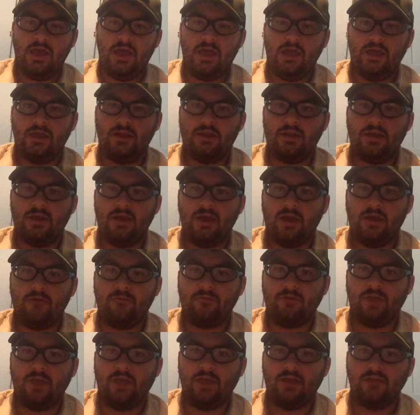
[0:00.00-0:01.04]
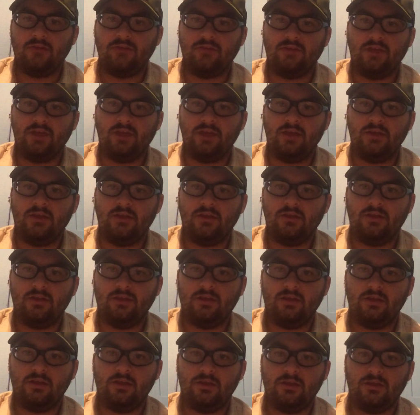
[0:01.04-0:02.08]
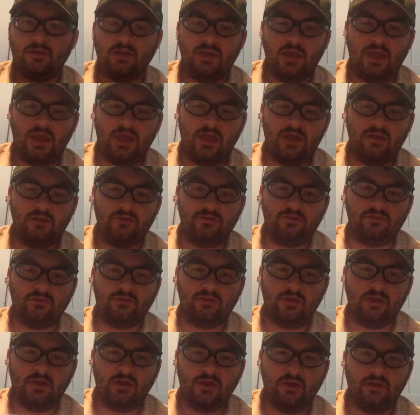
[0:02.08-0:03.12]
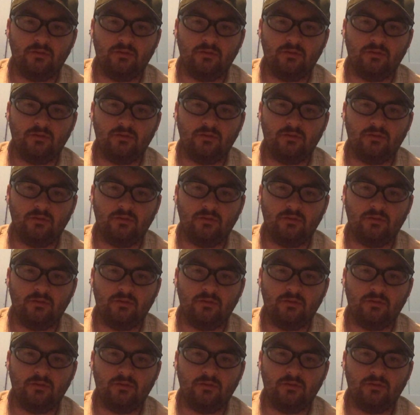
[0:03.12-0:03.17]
and Afghanistan, as